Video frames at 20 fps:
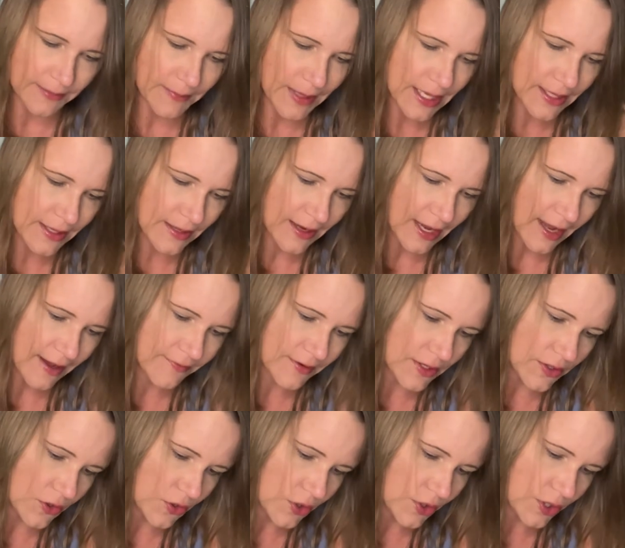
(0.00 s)
Man, they have
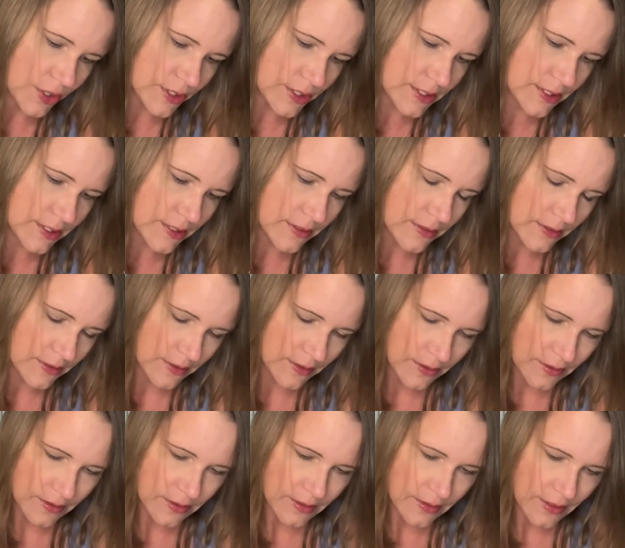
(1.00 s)
it hooked
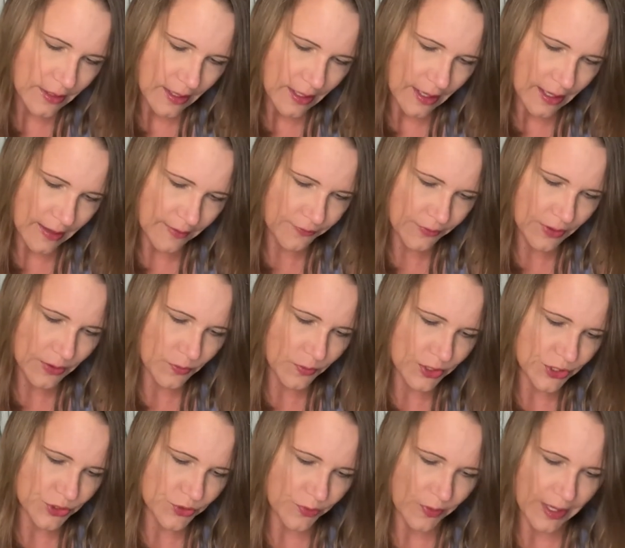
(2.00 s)
every
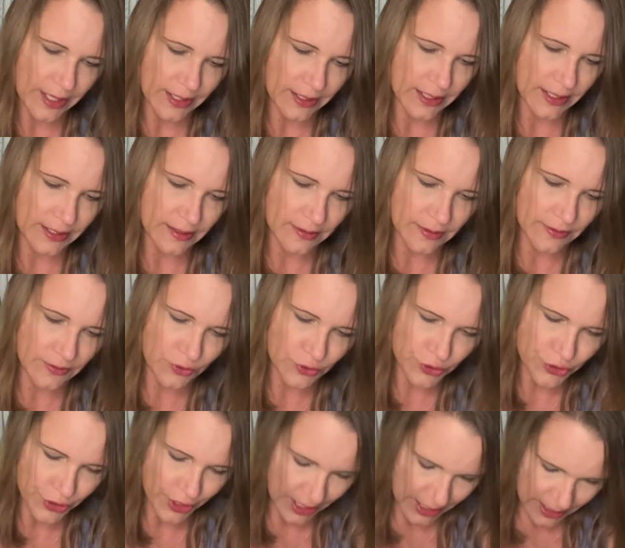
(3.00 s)
which way. Like, they're
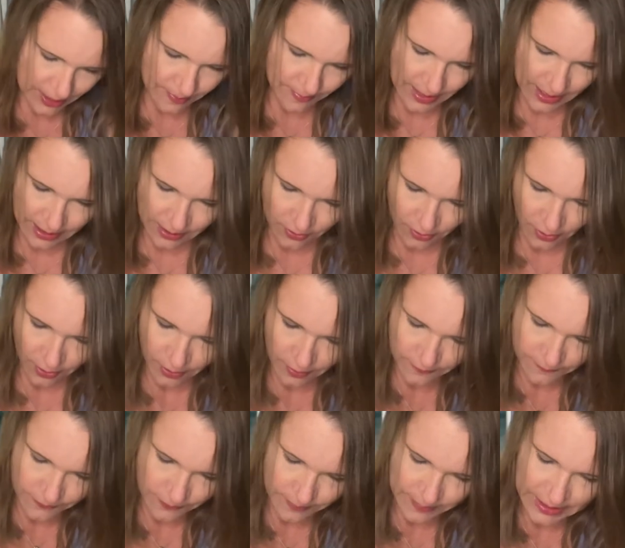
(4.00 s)
trying to make it
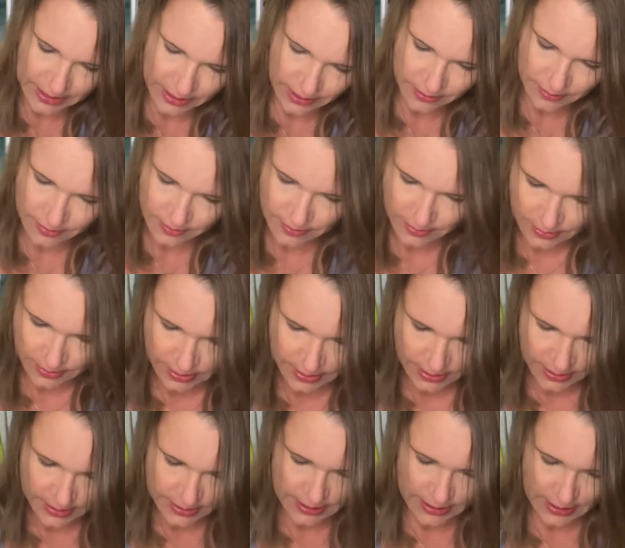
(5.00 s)
hard for me
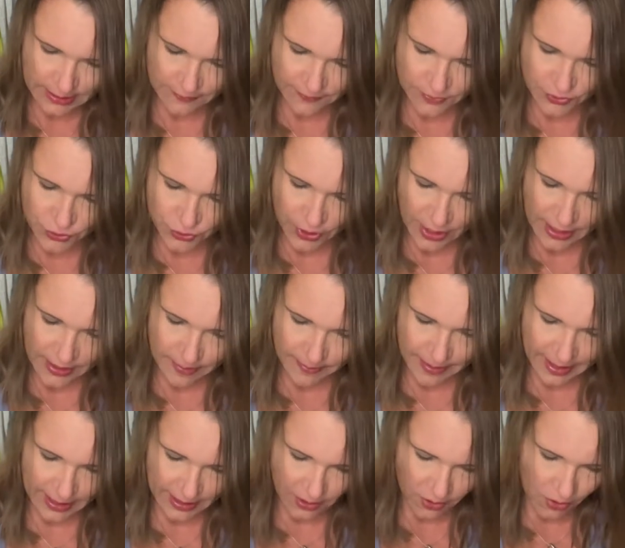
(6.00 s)
to even try the
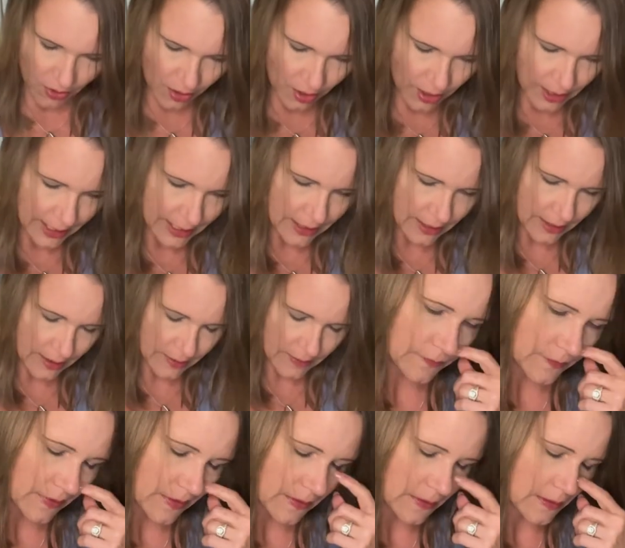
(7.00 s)
bag on.
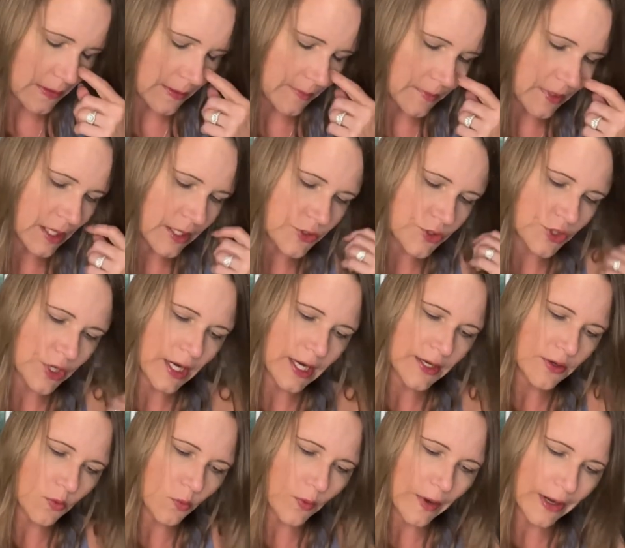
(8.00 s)
I'm not
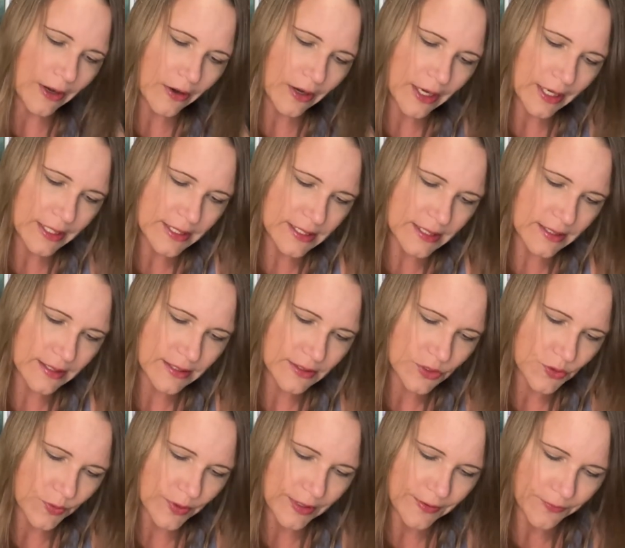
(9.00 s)
trying to wear it,
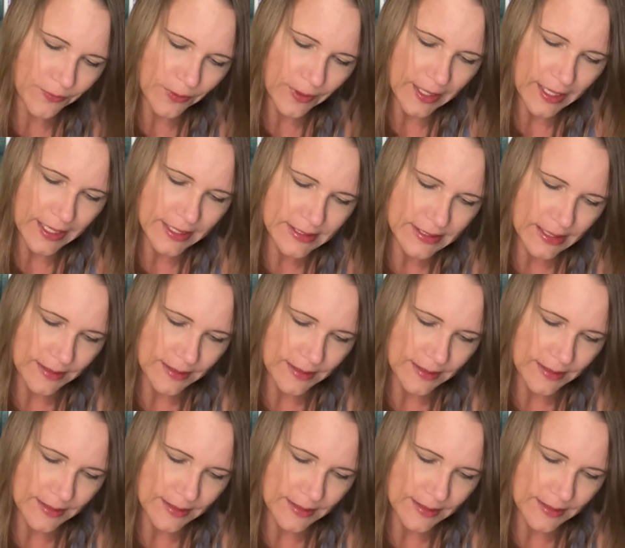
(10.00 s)
twenty-four S.